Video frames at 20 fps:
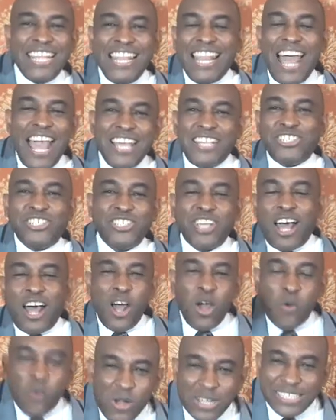
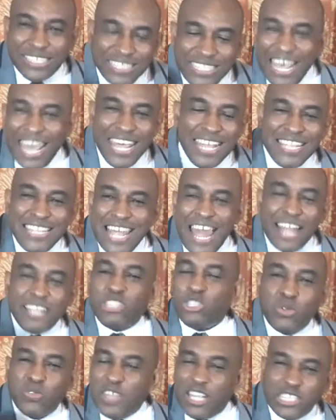Elisha was saying
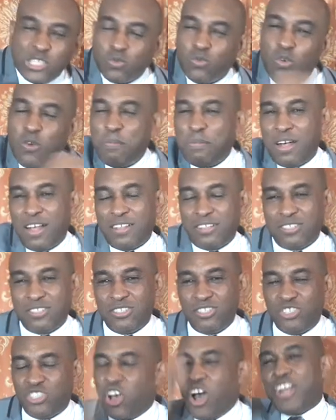that to this woman.